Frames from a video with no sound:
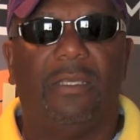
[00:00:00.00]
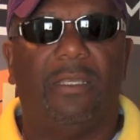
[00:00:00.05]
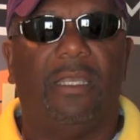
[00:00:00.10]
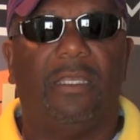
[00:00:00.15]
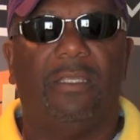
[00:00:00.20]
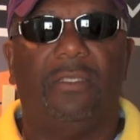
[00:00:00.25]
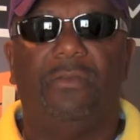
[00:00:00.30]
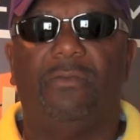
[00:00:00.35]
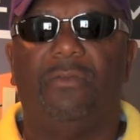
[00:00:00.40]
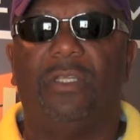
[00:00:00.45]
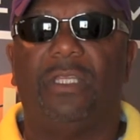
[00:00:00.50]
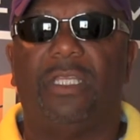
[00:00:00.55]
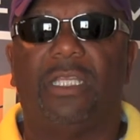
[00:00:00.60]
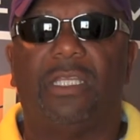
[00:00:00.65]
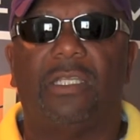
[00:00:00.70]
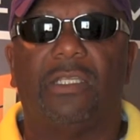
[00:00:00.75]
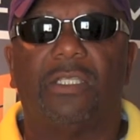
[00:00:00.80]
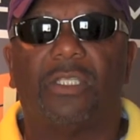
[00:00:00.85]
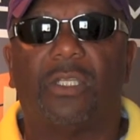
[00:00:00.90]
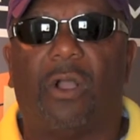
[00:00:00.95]
and you really
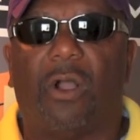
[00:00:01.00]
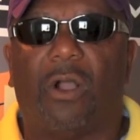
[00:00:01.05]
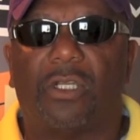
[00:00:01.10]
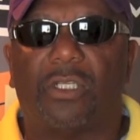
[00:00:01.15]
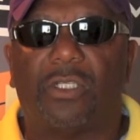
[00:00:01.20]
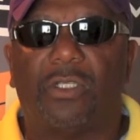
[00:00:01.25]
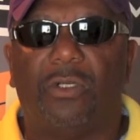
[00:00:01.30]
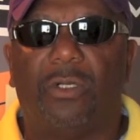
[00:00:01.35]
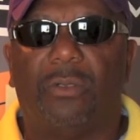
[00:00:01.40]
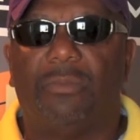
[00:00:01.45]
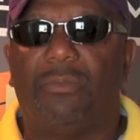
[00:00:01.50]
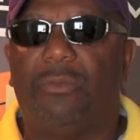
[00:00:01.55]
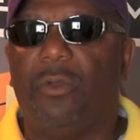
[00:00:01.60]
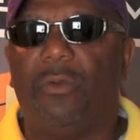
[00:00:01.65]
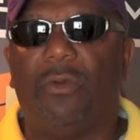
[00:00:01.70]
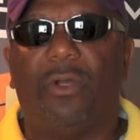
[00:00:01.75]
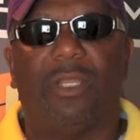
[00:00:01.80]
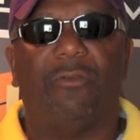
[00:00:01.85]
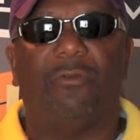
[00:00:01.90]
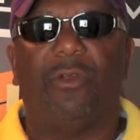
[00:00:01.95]
couldn't talk to him. No
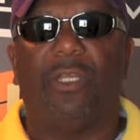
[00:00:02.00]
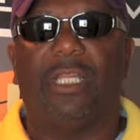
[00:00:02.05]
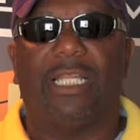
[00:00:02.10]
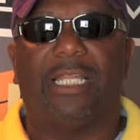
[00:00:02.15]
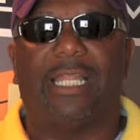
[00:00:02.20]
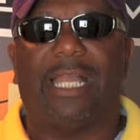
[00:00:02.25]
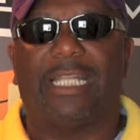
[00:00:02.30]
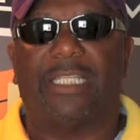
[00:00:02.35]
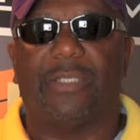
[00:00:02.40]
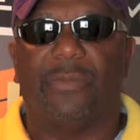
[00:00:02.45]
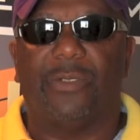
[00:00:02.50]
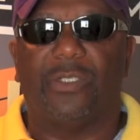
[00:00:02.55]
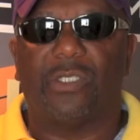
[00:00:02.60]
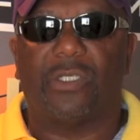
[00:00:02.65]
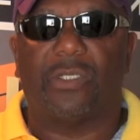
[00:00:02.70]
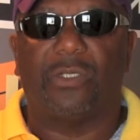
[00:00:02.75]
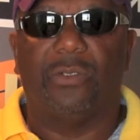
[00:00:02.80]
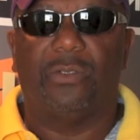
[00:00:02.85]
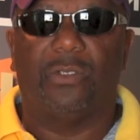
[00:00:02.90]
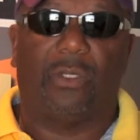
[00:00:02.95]
one really liked him in
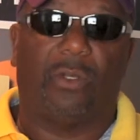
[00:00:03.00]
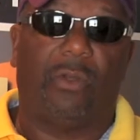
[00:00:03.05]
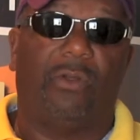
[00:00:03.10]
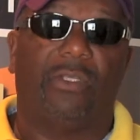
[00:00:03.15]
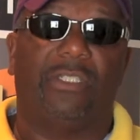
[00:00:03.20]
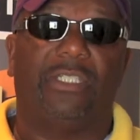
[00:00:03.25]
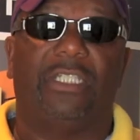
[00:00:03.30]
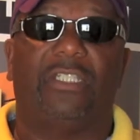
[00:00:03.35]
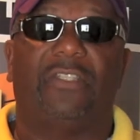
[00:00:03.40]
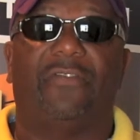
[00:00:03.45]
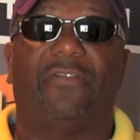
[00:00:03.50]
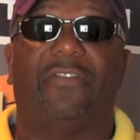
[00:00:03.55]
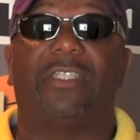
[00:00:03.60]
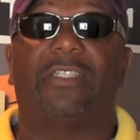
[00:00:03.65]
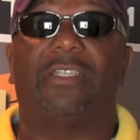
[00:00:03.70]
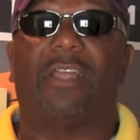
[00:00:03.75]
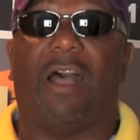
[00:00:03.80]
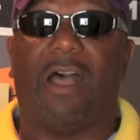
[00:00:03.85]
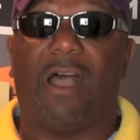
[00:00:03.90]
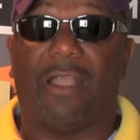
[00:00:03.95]
school, of course. He's a
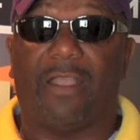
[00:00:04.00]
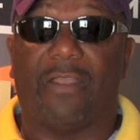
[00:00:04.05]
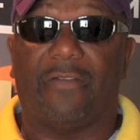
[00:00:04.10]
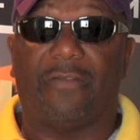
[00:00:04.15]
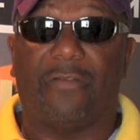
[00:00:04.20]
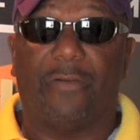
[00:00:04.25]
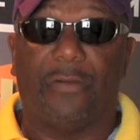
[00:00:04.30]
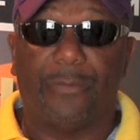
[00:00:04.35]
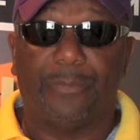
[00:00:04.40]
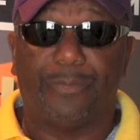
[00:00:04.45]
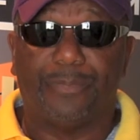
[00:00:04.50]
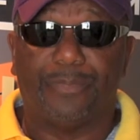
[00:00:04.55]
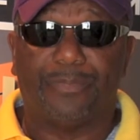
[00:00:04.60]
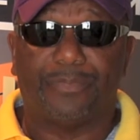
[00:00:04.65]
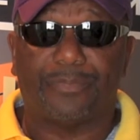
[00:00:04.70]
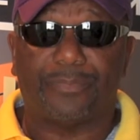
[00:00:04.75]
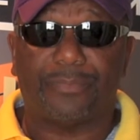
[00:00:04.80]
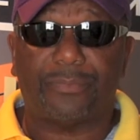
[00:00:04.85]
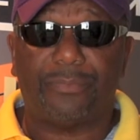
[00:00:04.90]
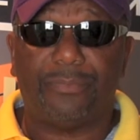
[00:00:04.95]
photographer
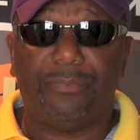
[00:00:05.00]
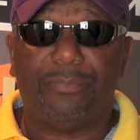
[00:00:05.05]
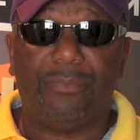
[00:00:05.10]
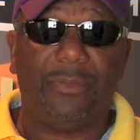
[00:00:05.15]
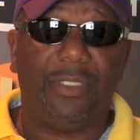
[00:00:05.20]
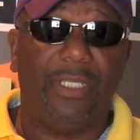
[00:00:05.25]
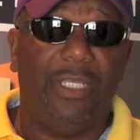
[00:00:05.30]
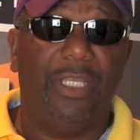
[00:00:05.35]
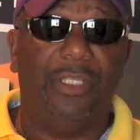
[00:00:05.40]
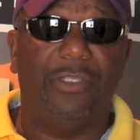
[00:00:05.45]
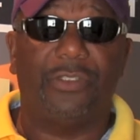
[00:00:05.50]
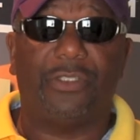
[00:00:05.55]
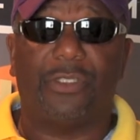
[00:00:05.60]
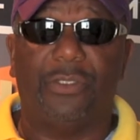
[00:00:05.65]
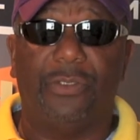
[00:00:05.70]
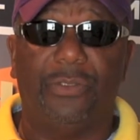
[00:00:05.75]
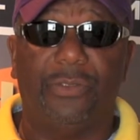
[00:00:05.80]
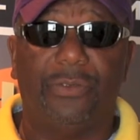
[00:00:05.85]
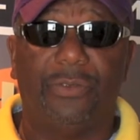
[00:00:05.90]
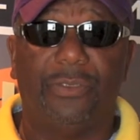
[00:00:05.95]
in
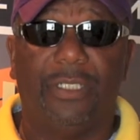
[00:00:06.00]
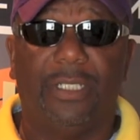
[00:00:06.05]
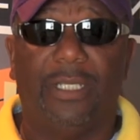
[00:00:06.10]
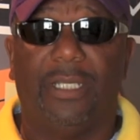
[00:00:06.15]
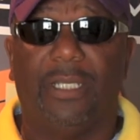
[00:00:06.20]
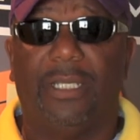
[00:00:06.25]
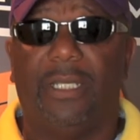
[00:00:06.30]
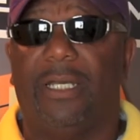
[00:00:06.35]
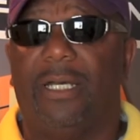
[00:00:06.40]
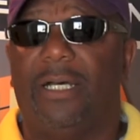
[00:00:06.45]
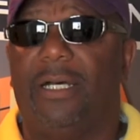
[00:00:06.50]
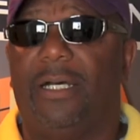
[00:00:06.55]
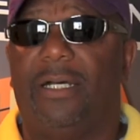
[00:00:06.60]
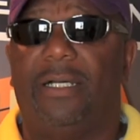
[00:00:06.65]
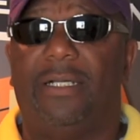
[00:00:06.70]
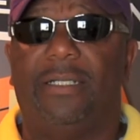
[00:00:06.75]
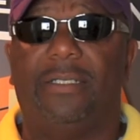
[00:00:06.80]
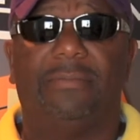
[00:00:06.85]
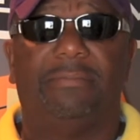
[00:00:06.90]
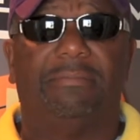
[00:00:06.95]
school,
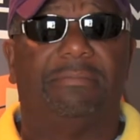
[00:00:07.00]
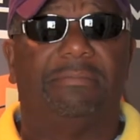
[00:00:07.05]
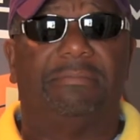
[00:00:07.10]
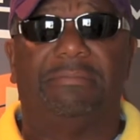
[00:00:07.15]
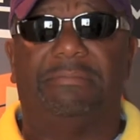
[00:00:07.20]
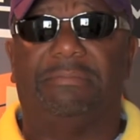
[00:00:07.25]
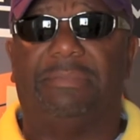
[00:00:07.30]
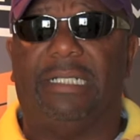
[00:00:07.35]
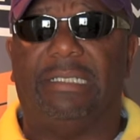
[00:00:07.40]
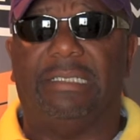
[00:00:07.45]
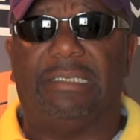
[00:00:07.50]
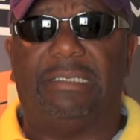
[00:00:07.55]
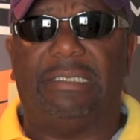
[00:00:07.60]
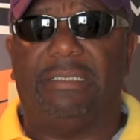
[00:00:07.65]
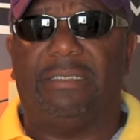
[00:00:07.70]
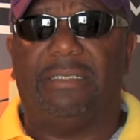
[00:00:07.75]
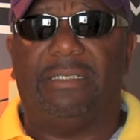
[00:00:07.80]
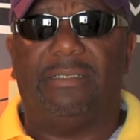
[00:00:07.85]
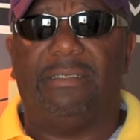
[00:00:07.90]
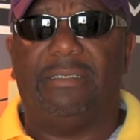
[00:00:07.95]
but,
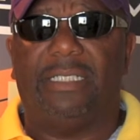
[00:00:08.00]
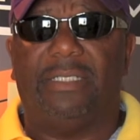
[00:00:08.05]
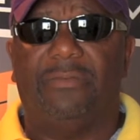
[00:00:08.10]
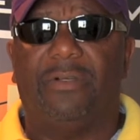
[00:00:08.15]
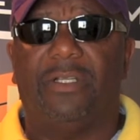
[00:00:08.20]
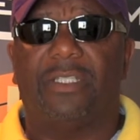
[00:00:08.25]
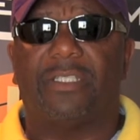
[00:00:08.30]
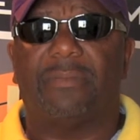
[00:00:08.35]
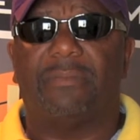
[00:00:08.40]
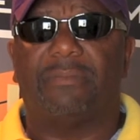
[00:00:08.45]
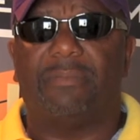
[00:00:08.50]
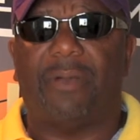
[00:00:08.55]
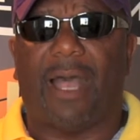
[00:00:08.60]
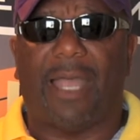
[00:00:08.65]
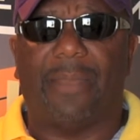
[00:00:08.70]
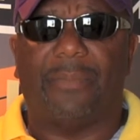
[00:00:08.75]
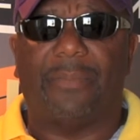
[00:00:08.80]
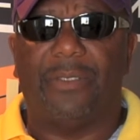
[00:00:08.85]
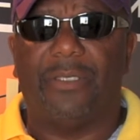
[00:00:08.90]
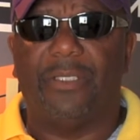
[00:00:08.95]
you know, he wasn't
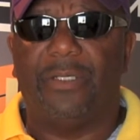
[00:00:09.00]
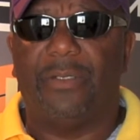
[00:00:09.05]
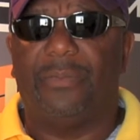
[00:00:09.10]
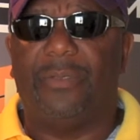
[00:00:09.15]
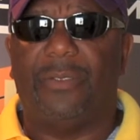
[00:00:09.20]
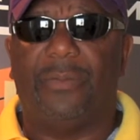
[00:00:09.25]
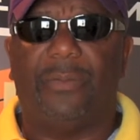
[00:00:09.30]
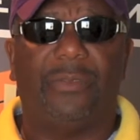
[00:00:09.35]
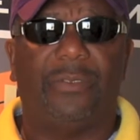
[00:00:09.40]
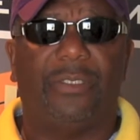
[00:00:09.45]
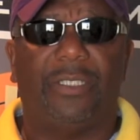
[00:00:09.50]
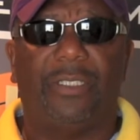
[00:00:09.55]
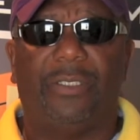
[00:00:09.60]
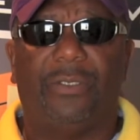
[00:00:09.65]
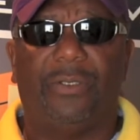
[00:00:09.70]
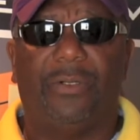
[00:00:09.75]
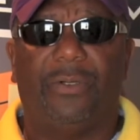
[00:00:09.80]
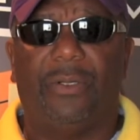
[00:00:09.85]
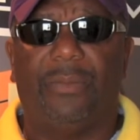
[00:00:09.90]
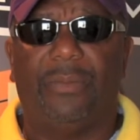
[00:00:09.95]
popular. People didn't
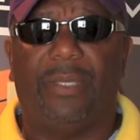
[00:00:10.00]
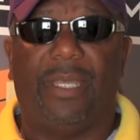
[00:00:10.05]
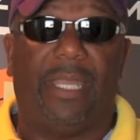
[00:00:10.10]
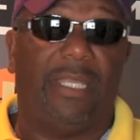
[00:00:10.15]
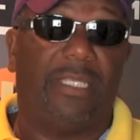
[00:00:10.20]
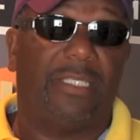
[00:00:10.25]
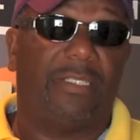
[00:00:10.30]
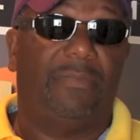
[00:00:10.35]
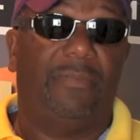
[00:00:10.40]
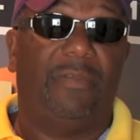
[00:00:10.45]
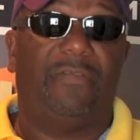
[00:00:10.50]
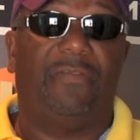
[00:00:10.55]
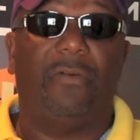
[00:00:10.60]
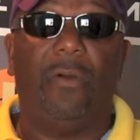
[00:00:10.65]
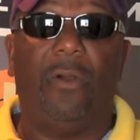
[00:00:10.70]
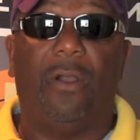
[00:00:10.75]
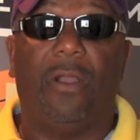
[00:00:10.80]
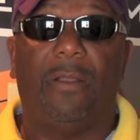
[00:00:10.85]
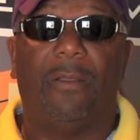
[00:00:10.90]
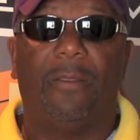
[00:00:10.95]
know him as
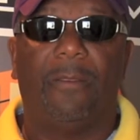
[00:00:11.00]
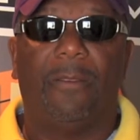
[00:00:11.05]
before.